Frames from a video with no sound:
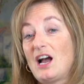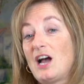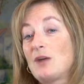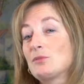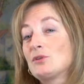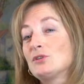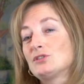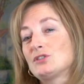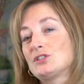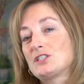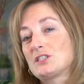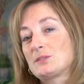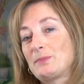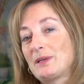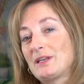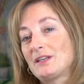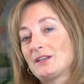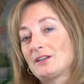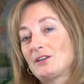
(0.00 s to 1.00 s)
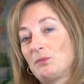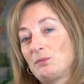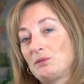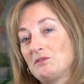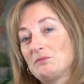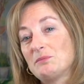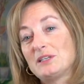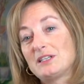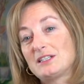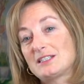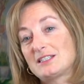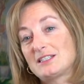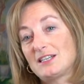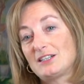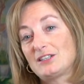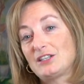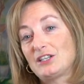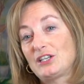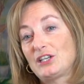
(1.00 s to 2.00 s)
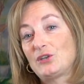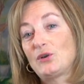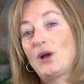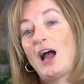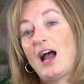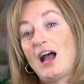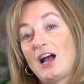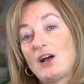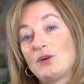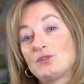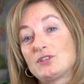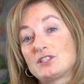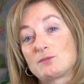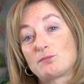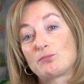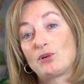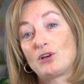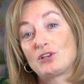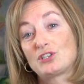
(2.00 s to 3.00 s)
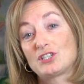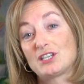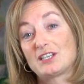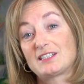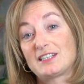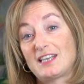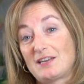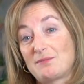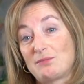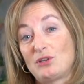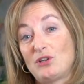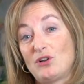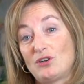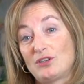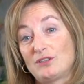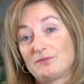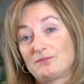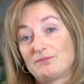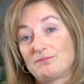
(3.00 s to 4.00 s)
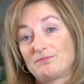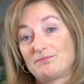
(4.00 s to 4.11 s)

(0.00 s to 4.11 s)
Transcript: I'm going to spend a couple of minutes telling you how this project came along.